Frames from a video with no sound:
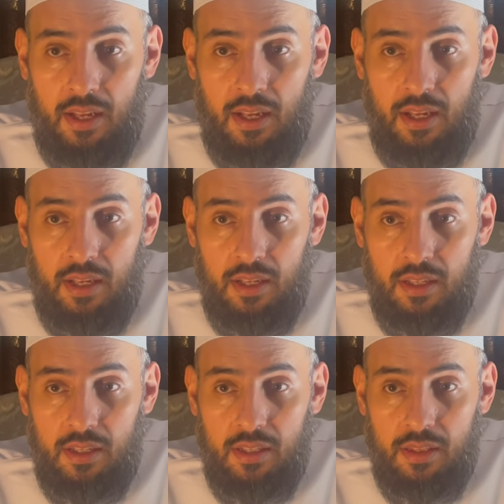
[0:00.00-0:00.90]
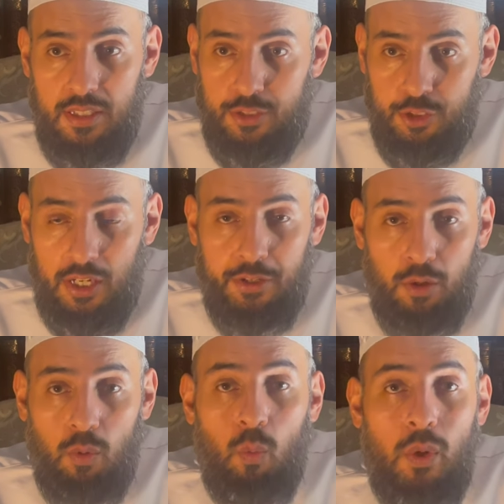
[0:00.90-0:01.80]
this
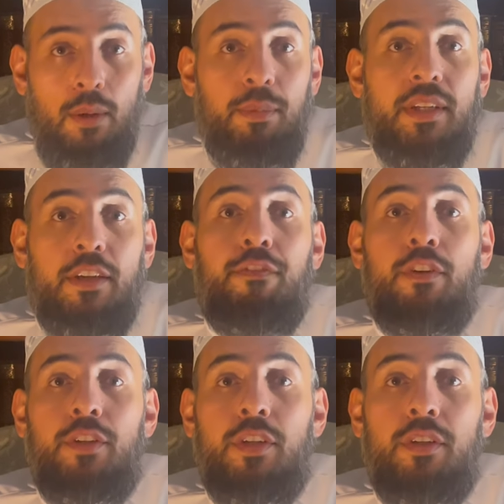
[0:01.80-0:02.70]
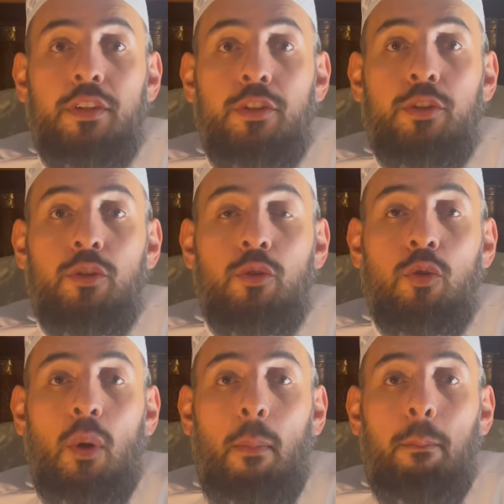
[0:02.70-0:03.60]
channel will be different
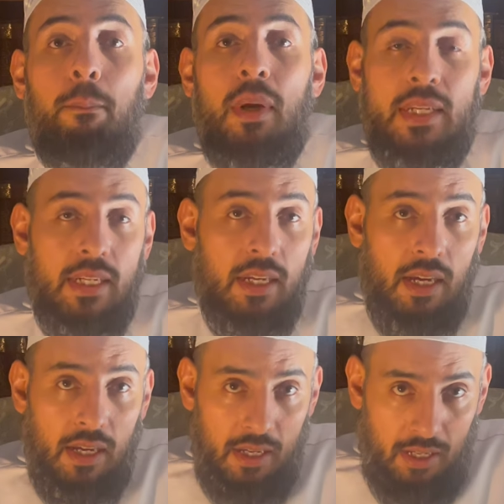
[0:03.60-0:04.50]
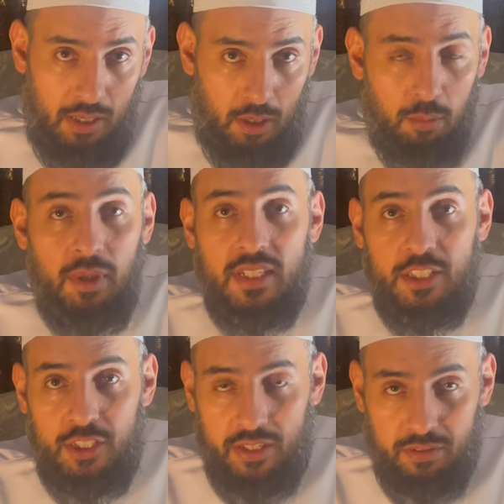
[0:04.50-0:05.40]
to many, many
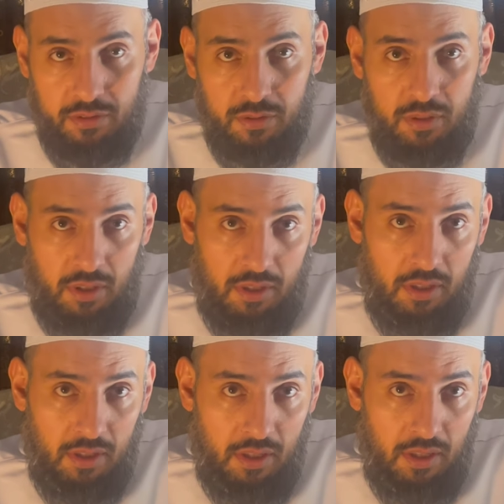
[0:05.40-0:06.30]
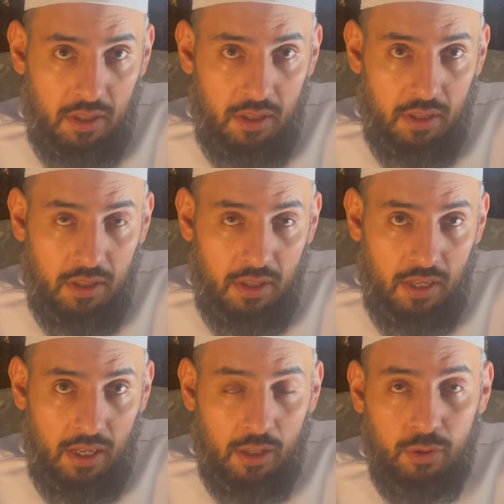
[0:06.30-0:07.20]
channels
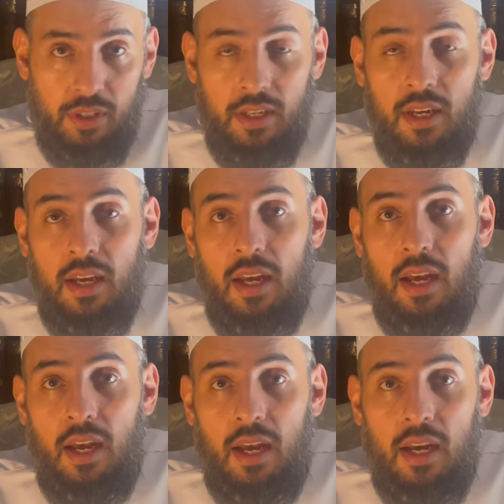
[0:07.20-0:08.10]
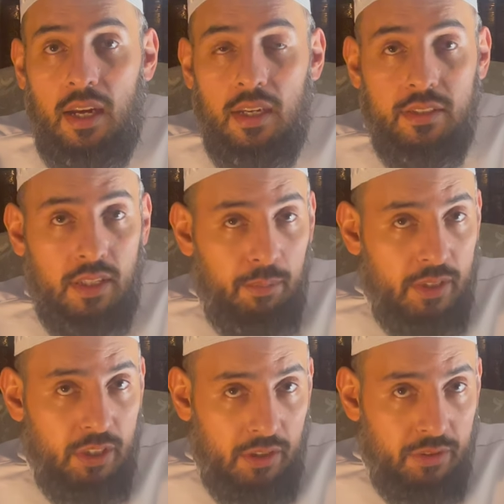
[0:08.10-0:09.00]
out there,
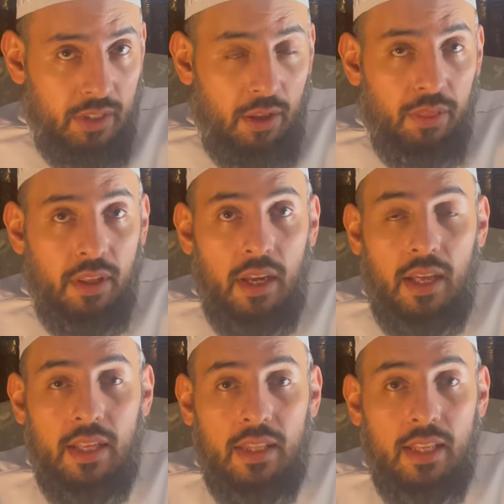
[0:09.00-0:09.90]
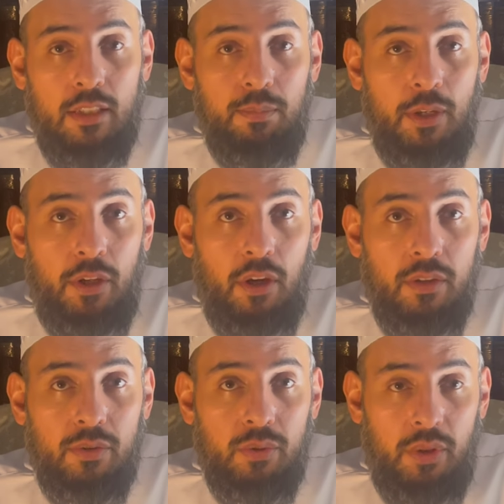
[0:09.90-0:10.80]
Islamic channels out there, and that's
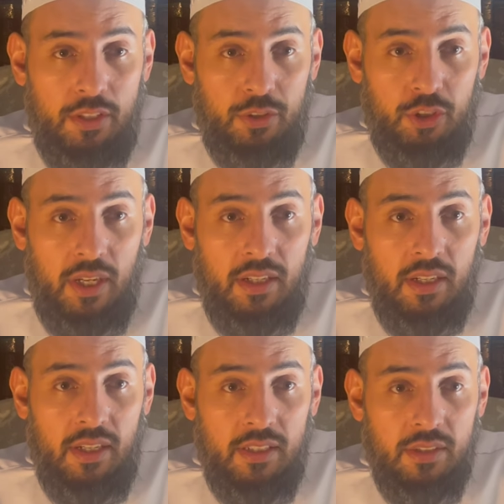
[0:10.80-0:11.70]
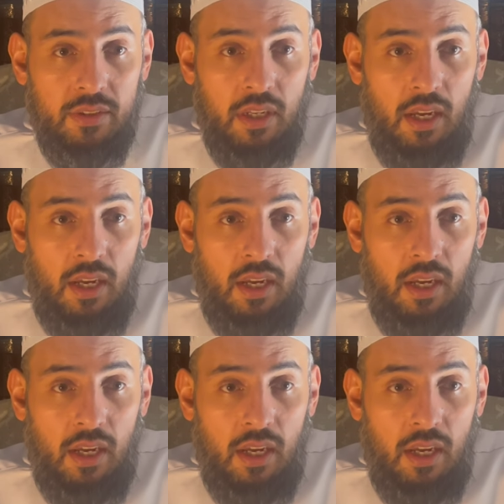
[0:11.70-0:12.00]
because this channel is